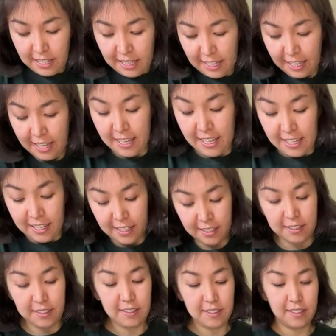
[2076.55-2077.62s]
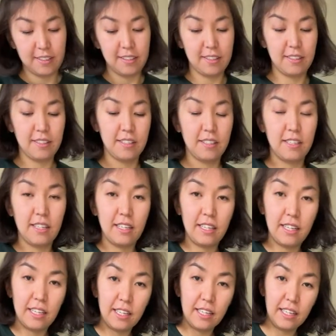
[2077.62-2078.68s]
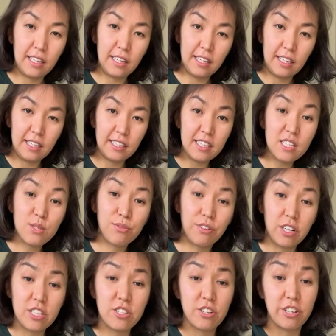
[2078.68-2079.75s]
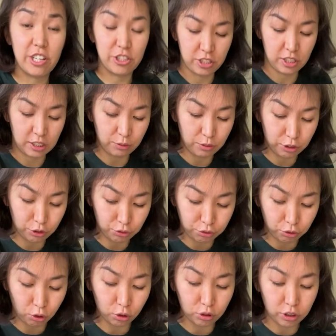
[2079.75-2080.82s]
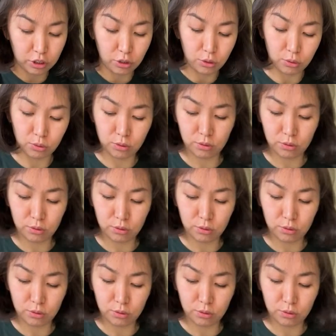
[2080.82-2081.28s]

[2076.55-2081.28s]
And it is faster actually when you fold the dough.